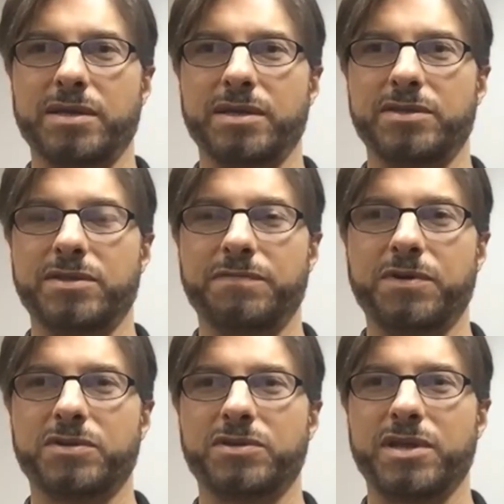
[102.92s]
It's the
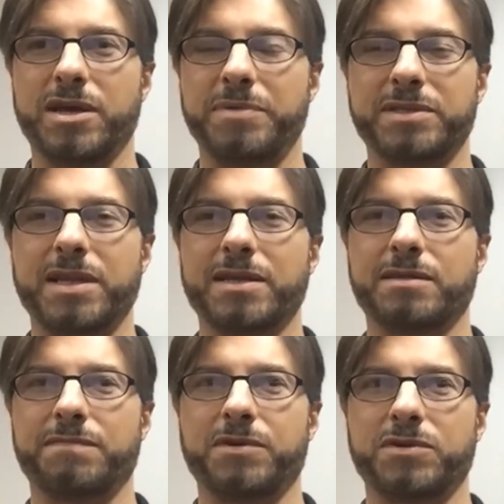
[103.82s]
first step. It's like the
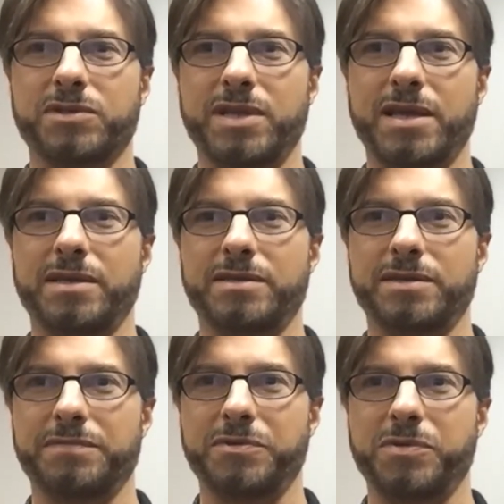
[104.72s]
first date,
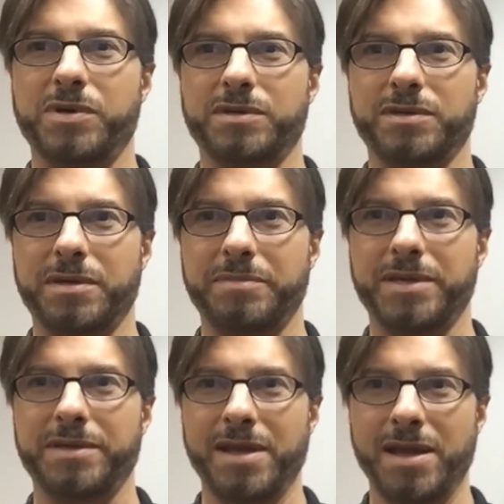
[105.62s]
if you will. I
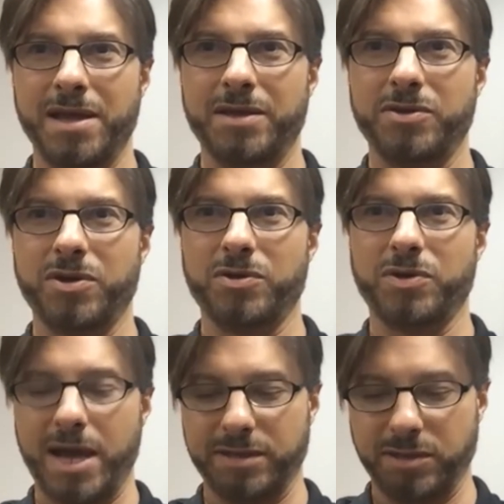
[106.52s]
mean, you don't
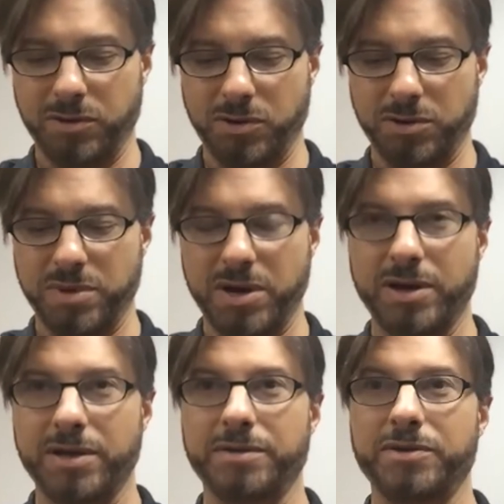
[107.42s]
ask a girl to
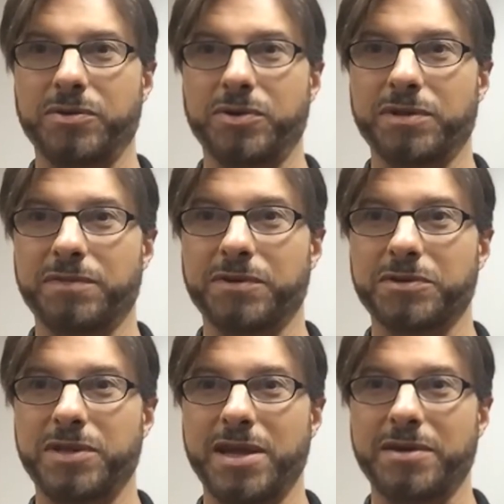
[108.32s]
marry you on the
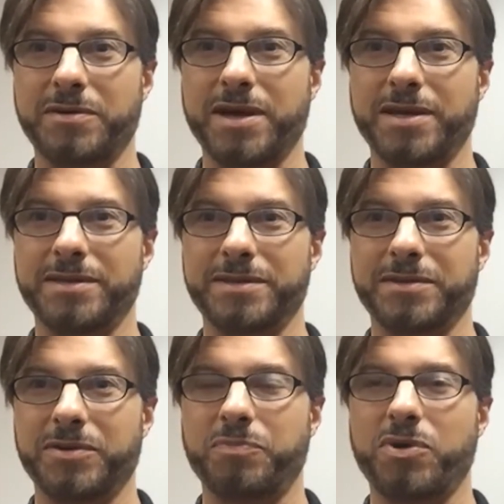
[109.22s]
first date, right?
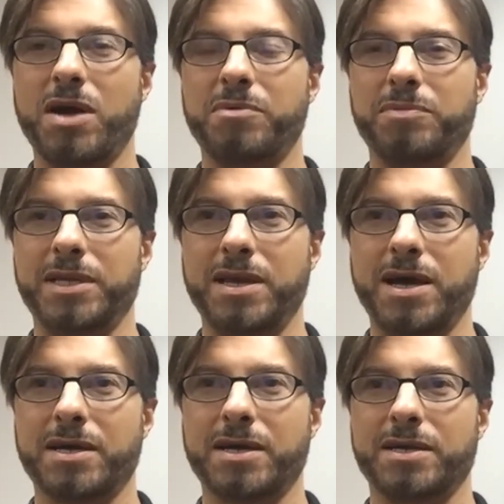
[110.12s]
You're probably
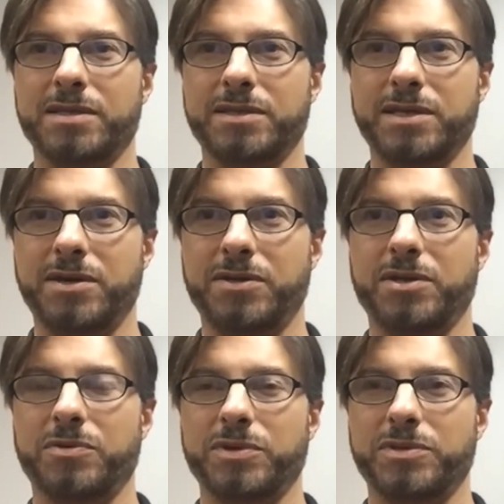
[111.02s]
not going to sell an
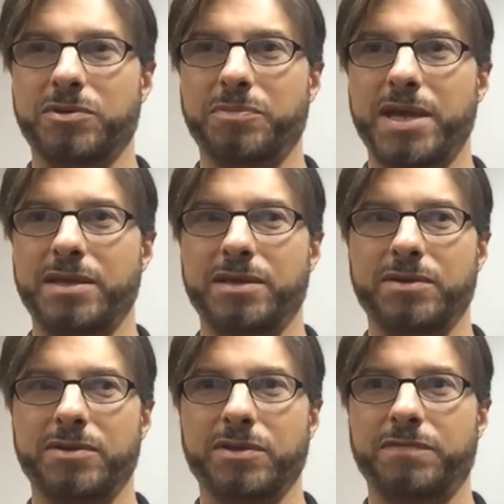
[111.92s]
original painting
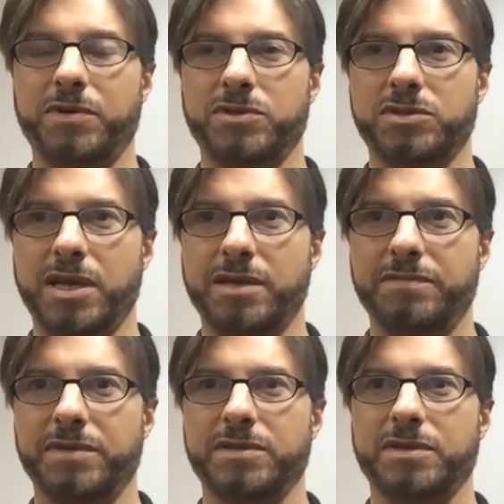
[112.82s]
on the first site
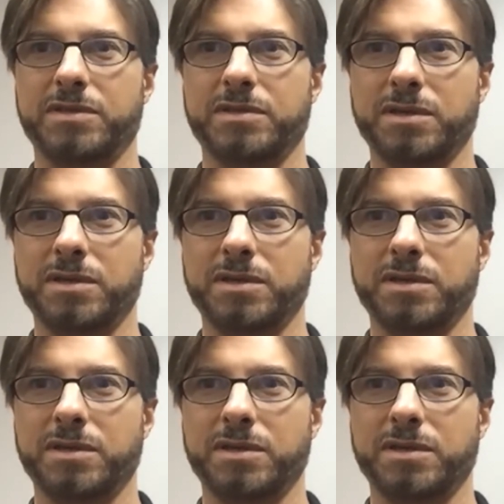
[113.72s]
visit,